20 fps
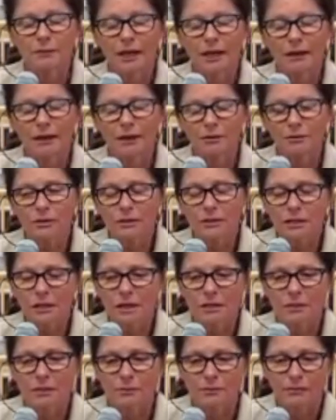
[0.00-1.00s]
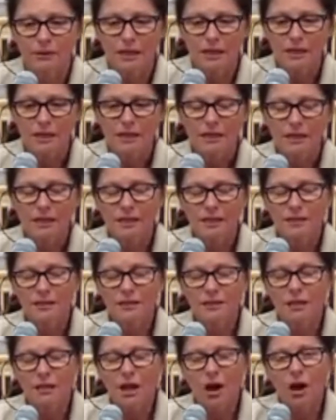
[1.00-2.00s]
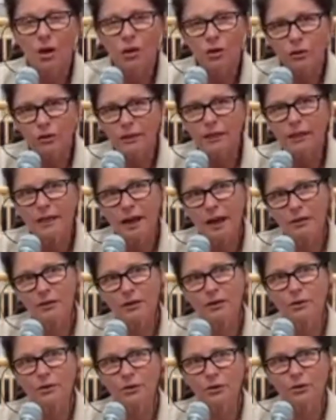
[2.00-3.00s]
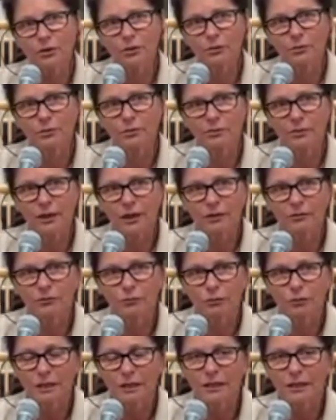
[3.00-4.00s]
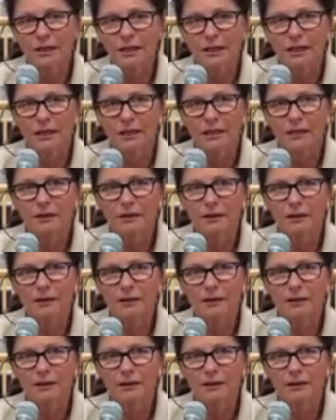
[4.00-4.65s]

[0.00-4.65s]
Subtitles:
Now, equisetum is the only other herb that really